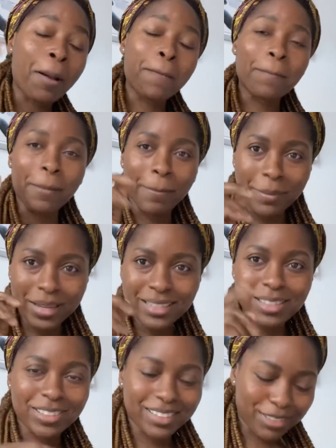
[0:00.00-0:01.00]
But
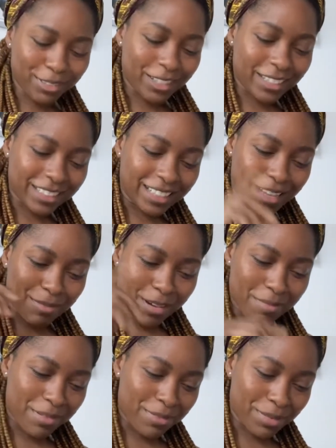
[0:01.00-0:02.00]
based on the fact that I'm
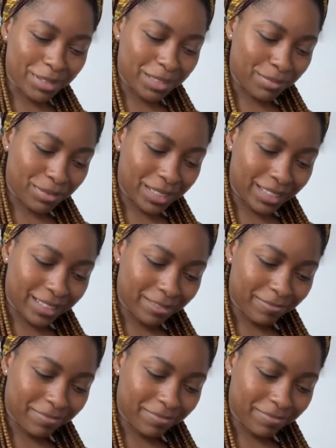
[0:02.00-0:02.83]
coming from Japan,